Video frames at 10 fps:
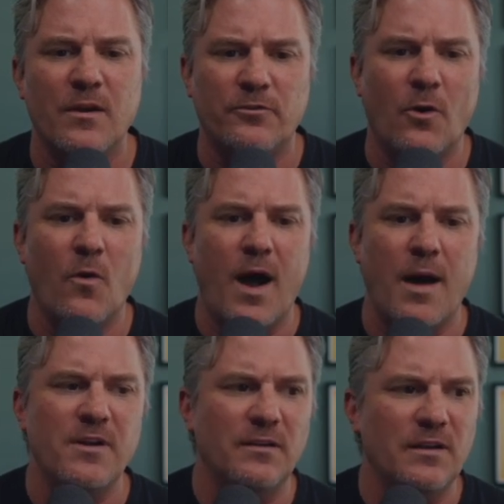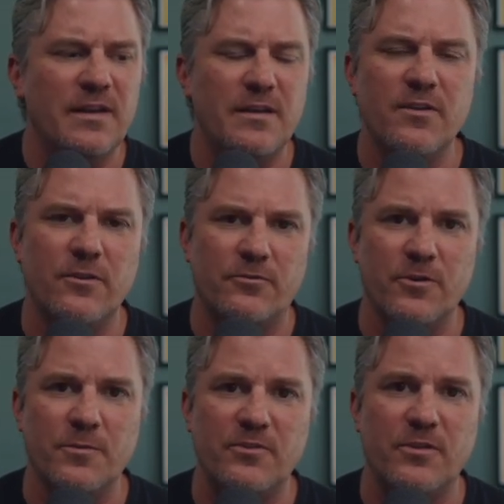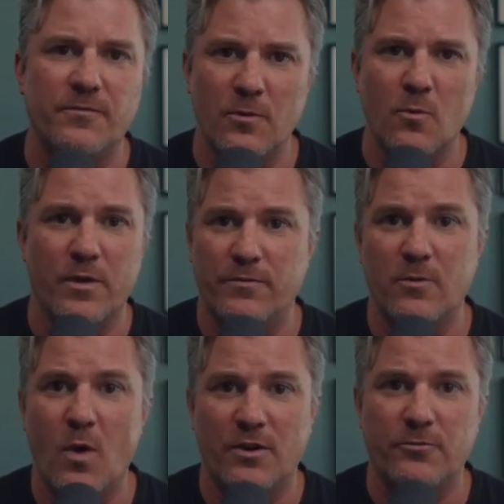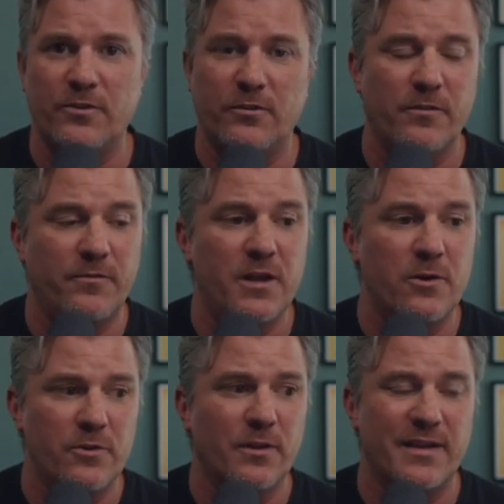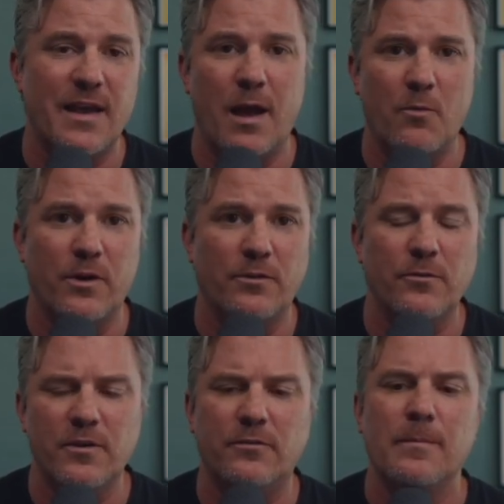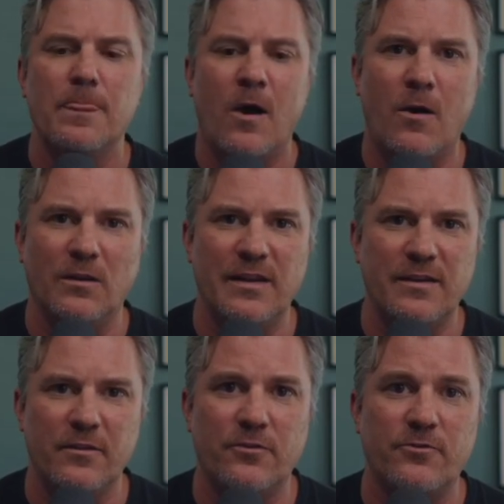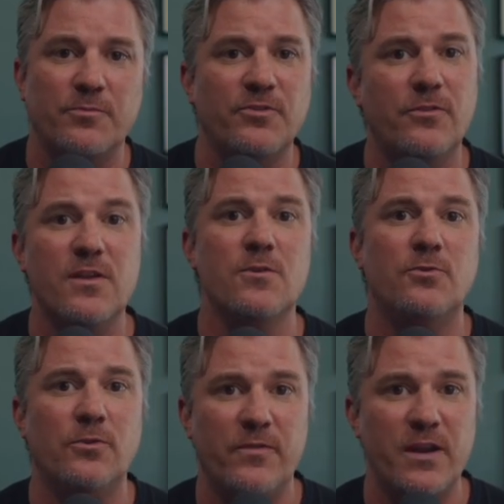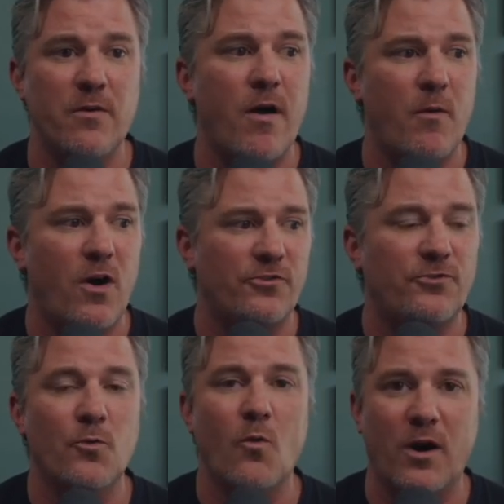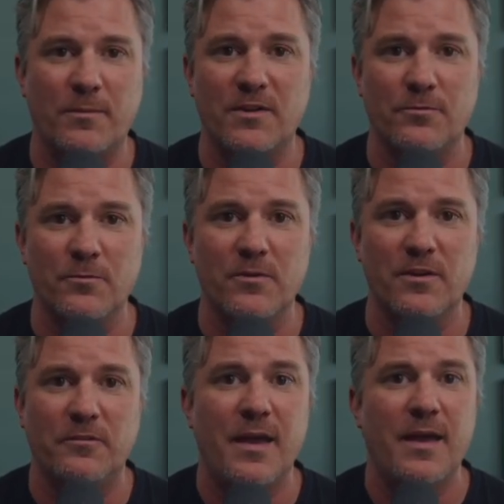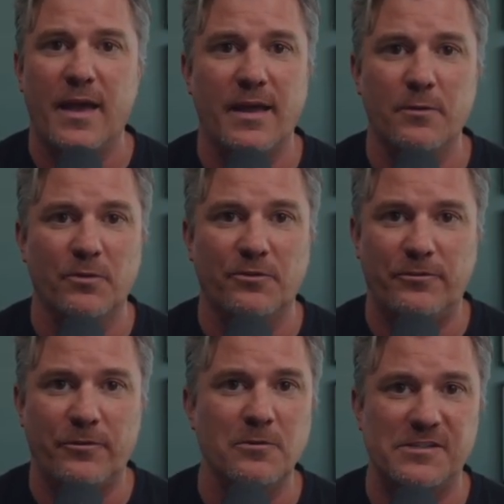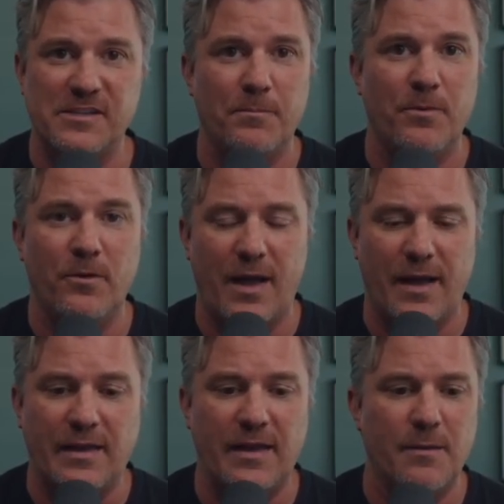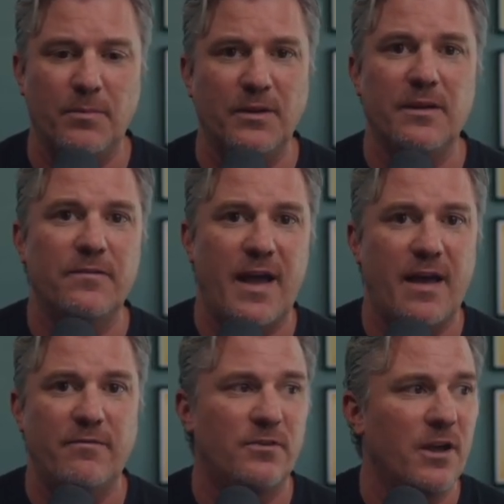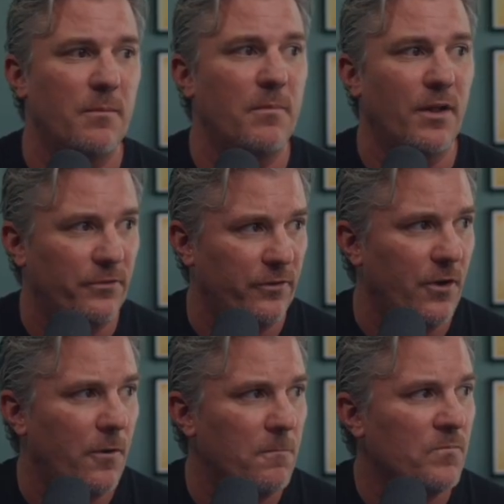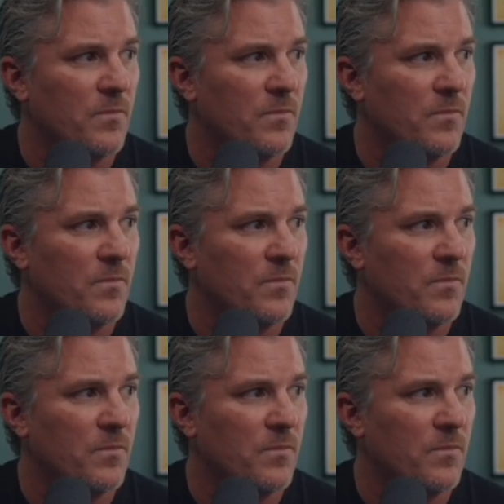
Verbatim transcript: So I'm going to link in the description if you if you watch the rest of the video and you're like, yeah, I want to do this. I'll link in the description to the YouTube video I watched to walk me through this, and it was so simple. I can't believe I hadn't done it months ago.